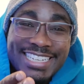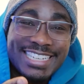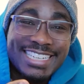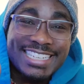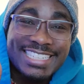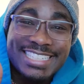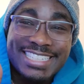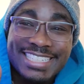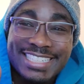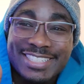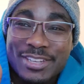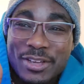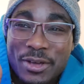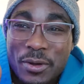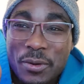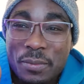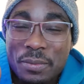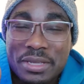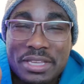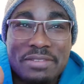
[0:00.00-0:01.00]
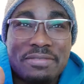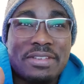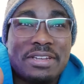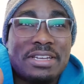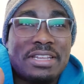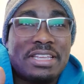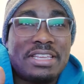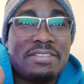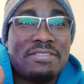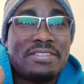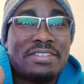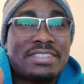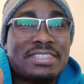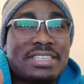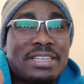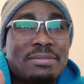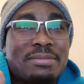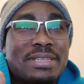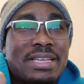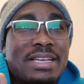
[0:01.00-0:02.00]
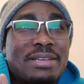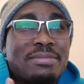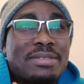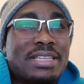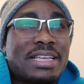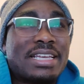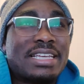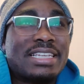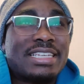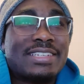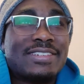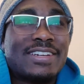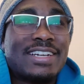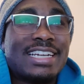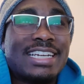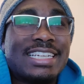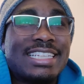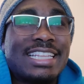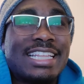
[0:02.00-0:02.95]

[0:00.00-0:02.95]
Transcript: is dope. Even sometimes like, right?